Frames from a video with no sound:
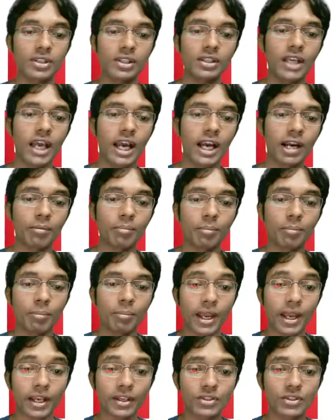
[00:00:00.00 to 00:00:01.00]
and
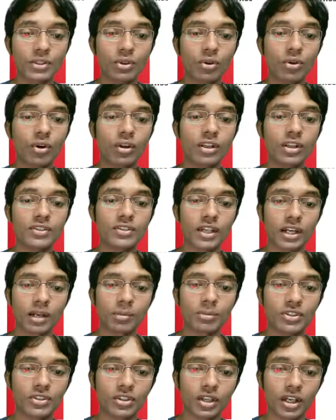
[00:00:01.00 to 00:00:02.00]
make sure the setup is
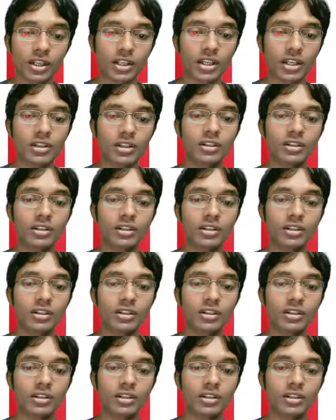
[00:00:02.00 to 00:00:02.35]
correct.